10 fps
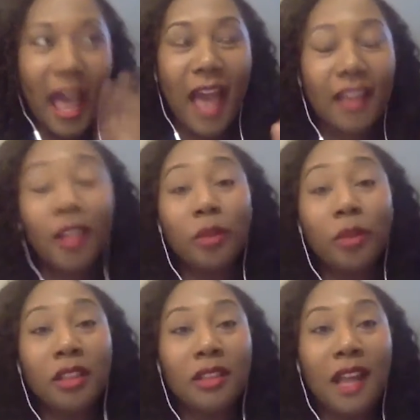I didn't
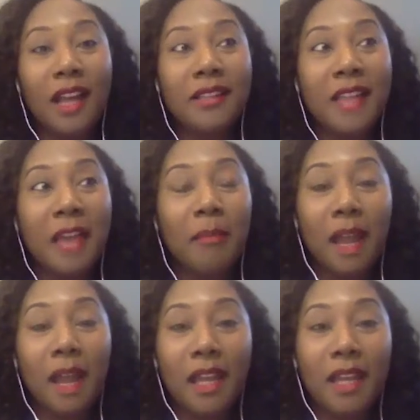realize mm. that my